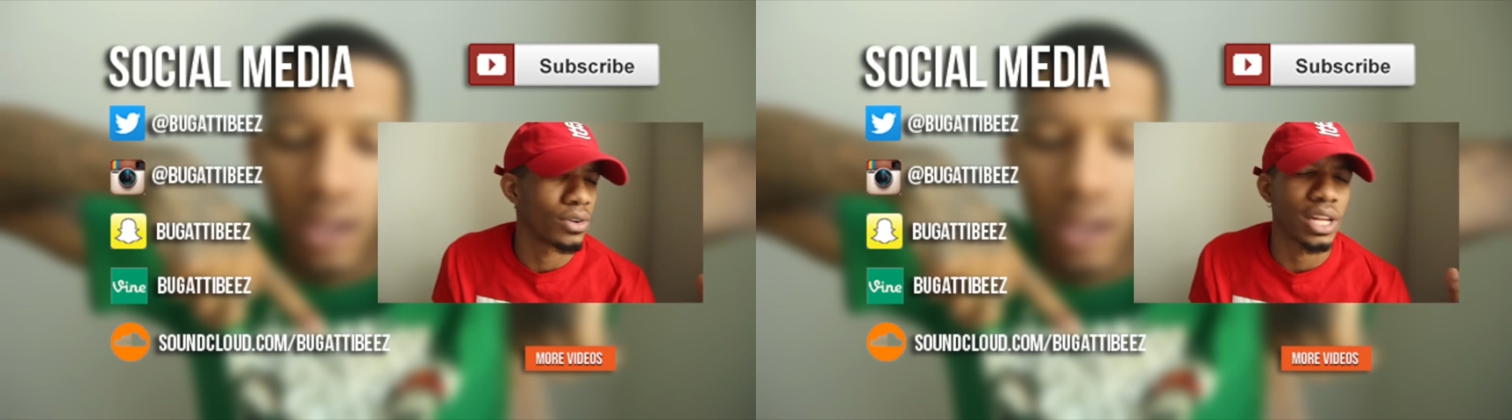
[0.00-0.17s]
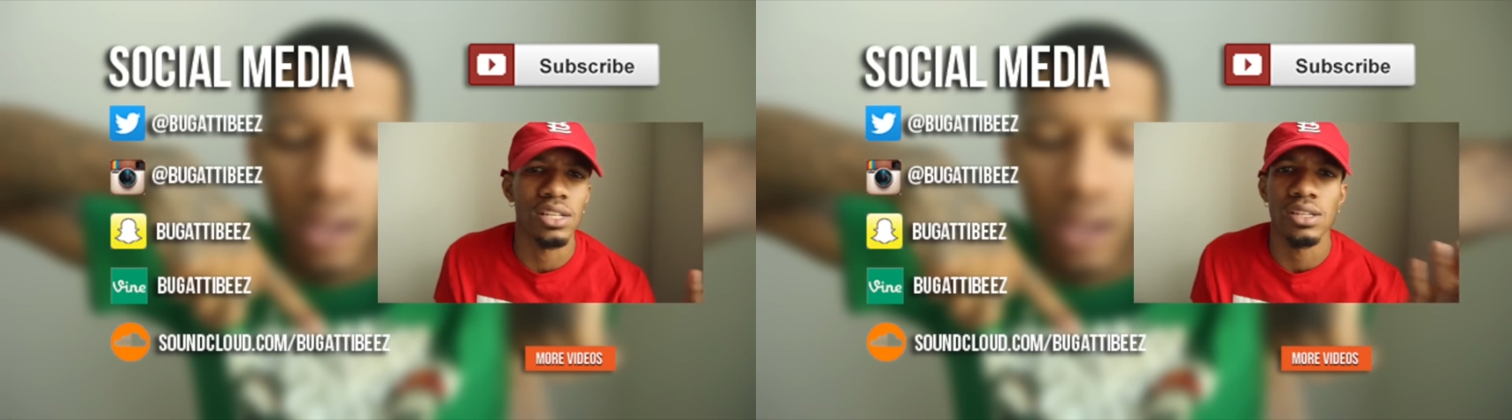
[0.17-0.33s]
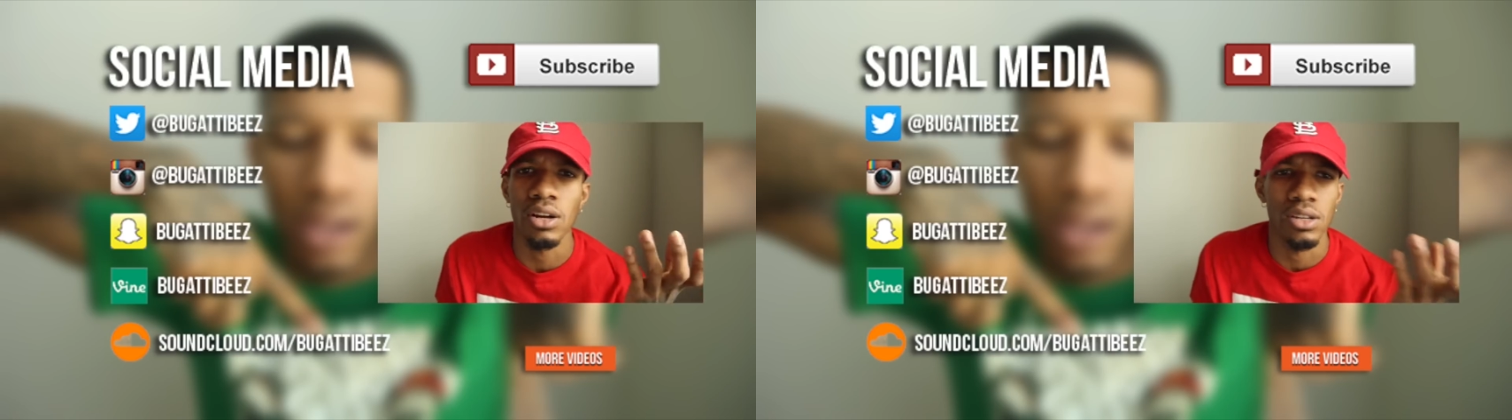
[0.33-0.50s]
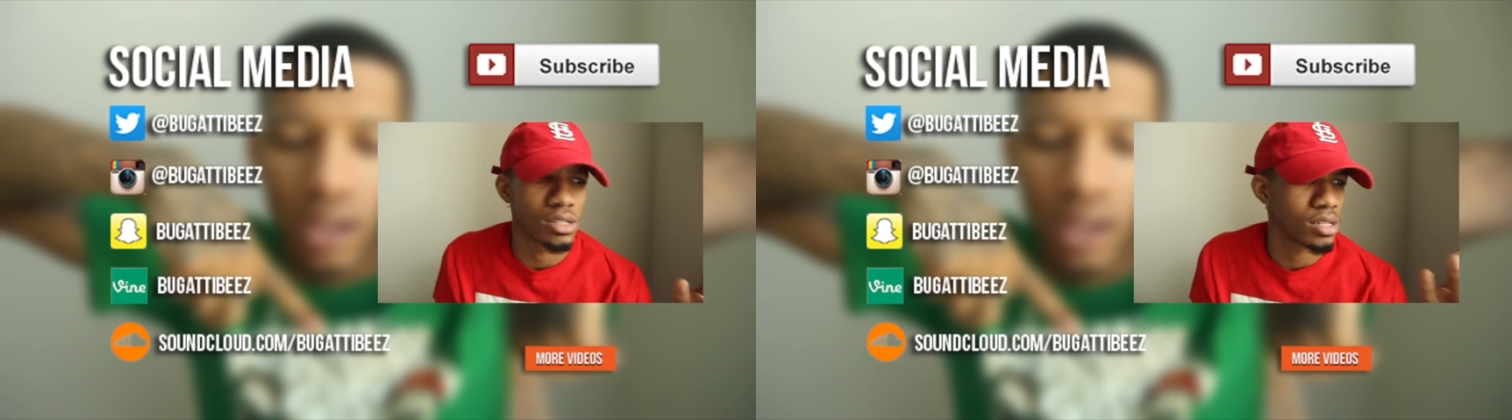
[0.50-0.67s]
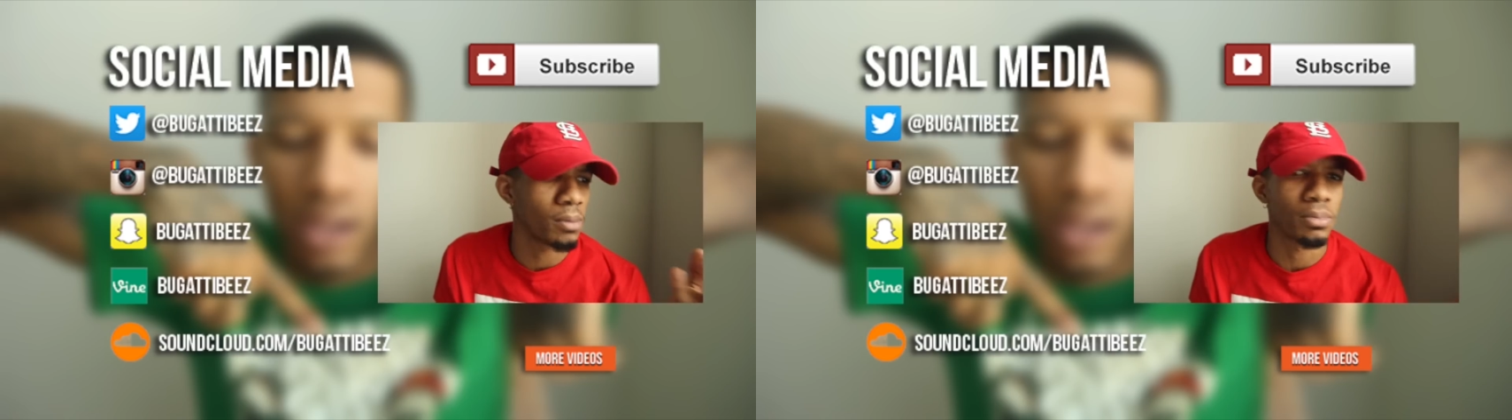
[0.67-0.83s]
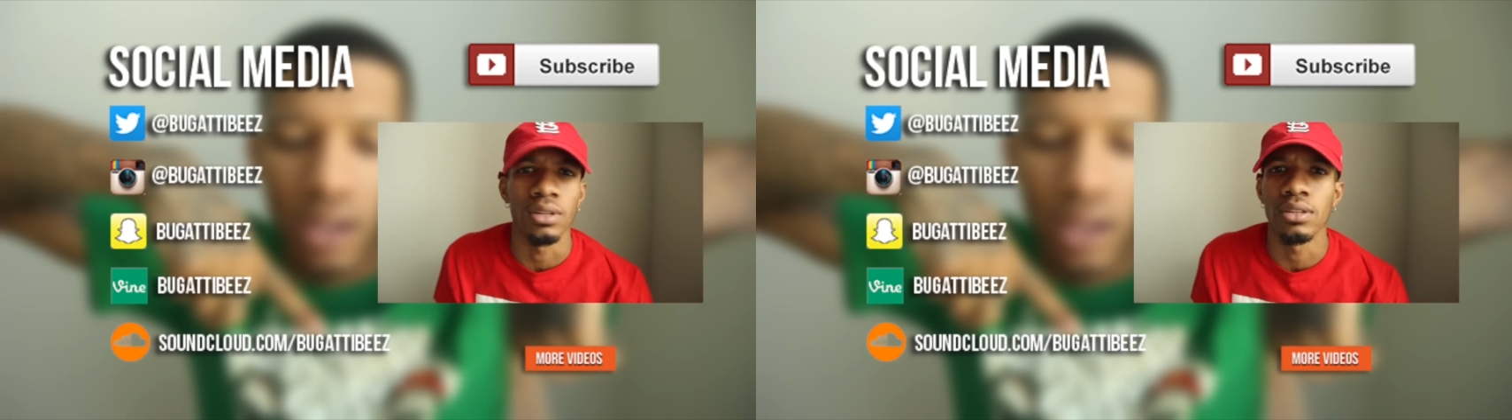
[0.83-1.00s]
on that certain
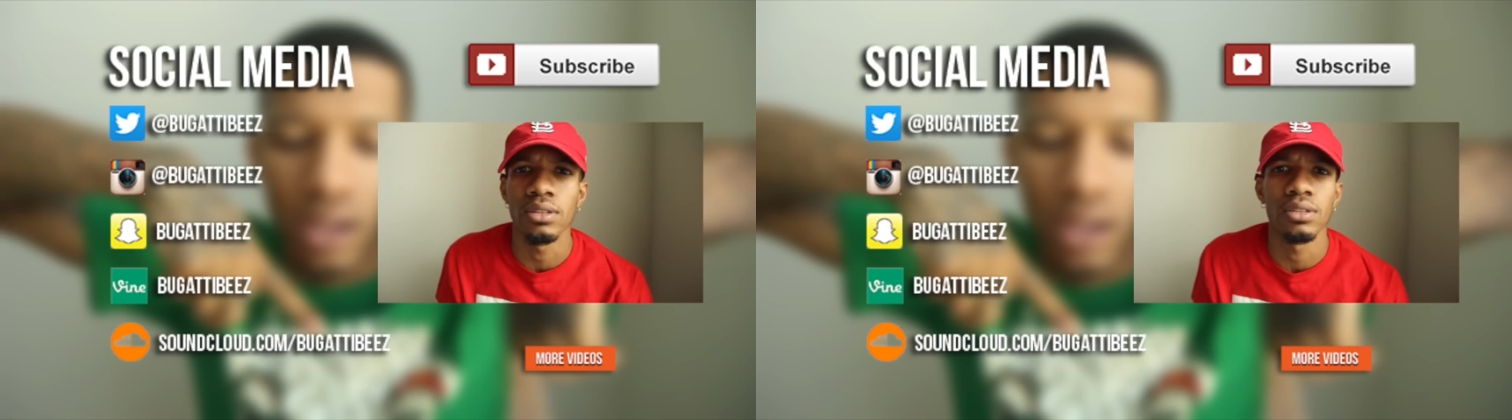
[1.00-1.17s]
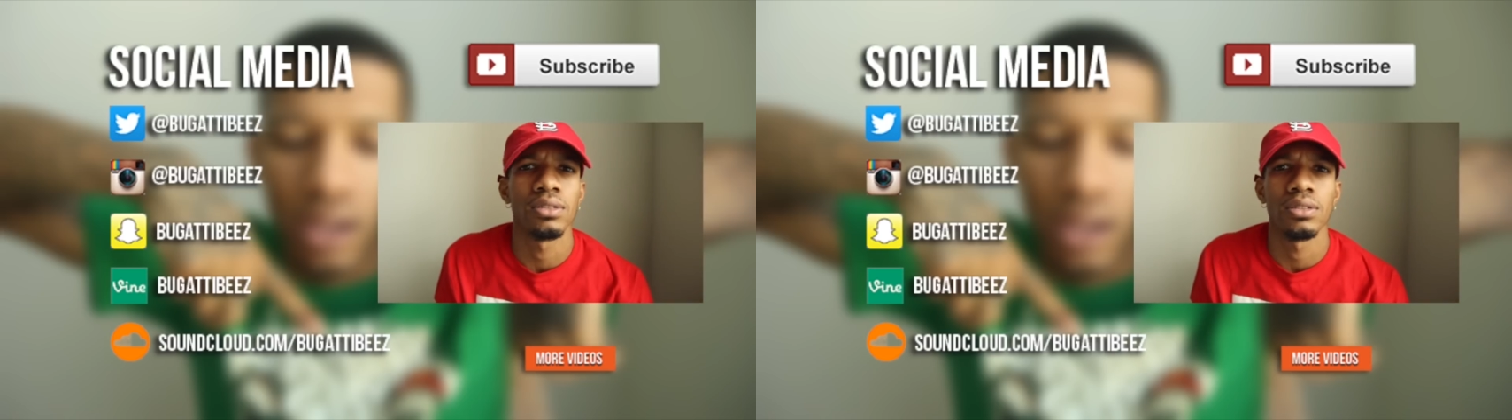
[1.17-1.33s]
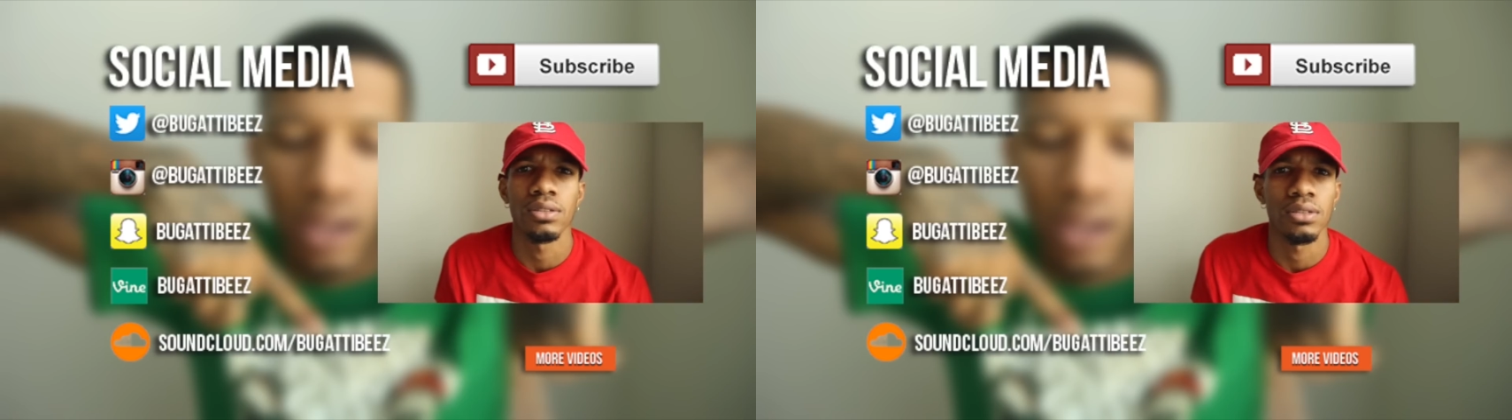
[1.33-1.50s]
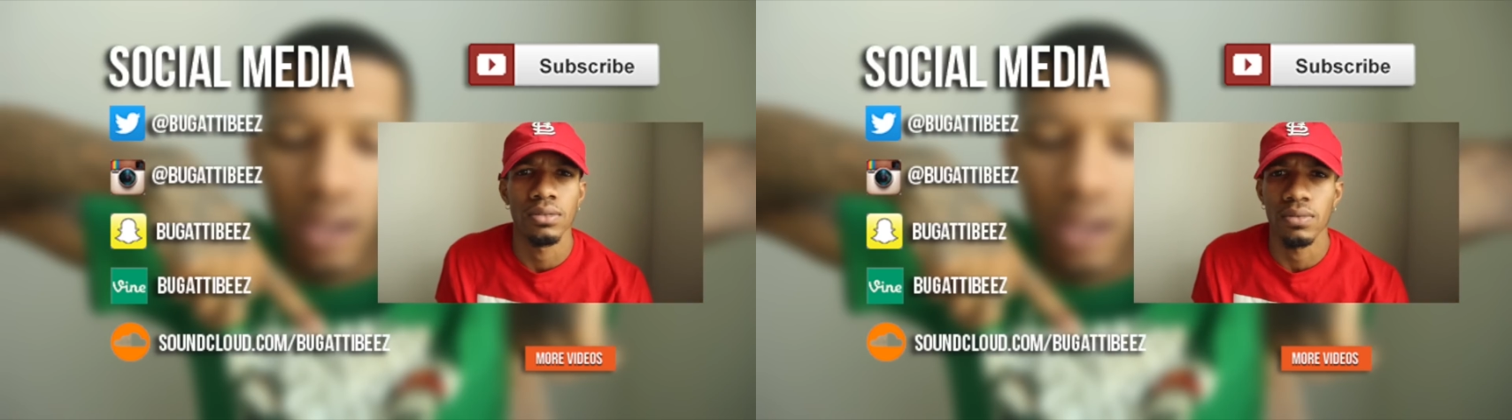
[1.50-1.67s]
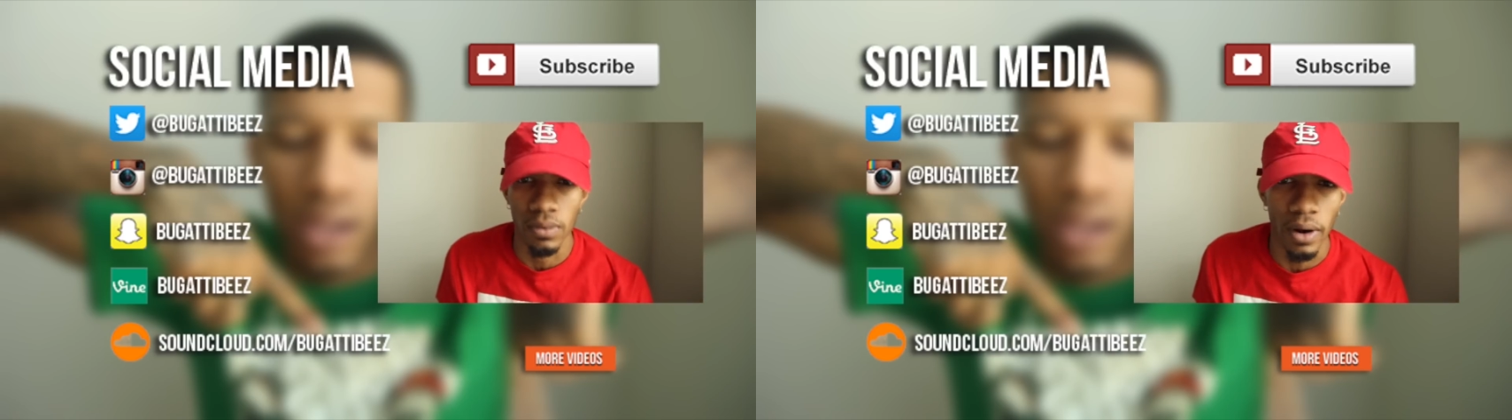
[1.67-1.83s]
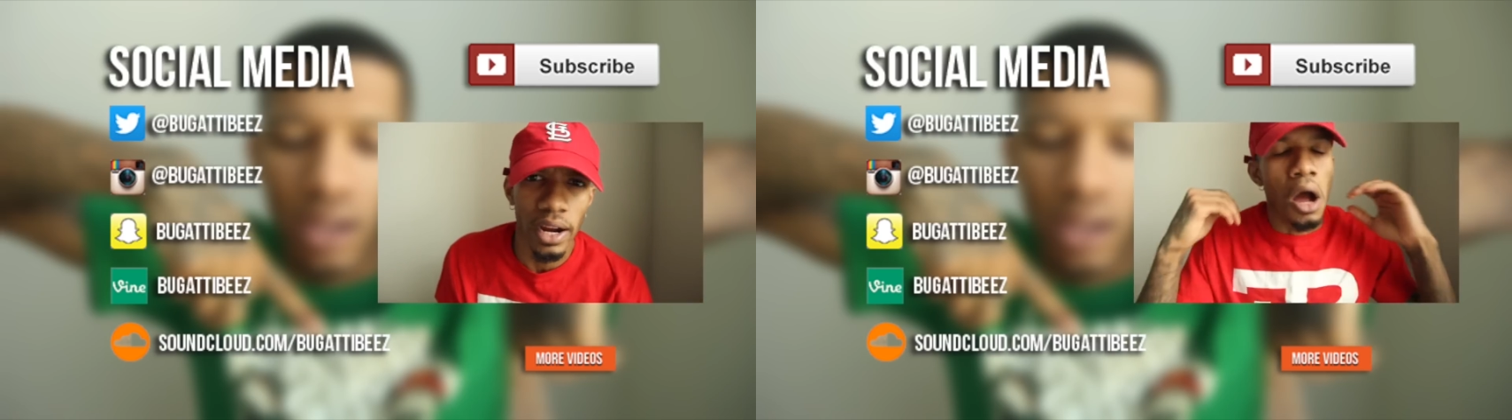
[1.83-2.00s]
something,
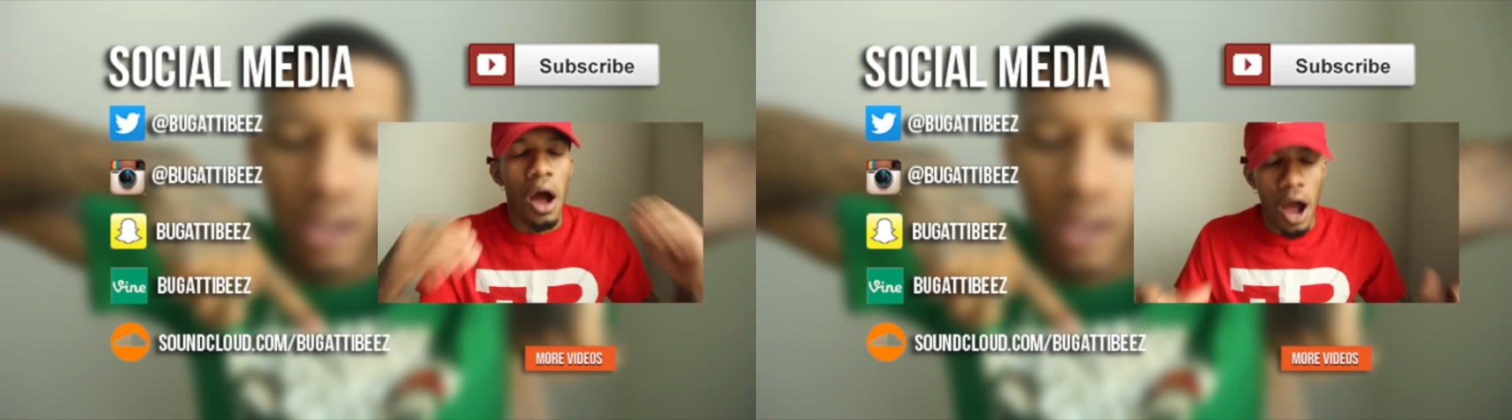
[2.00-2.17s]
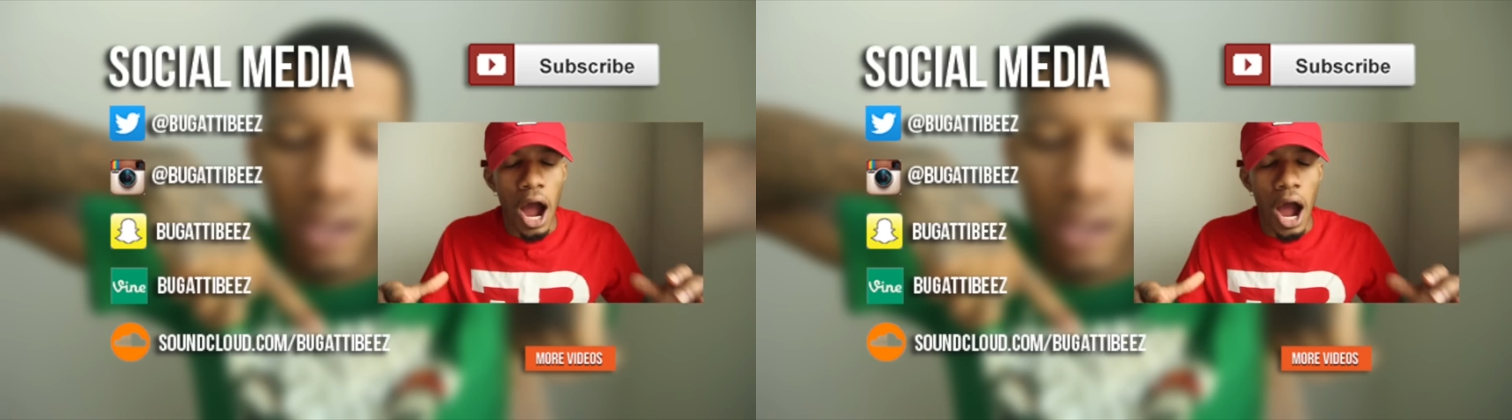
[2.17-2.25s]
right?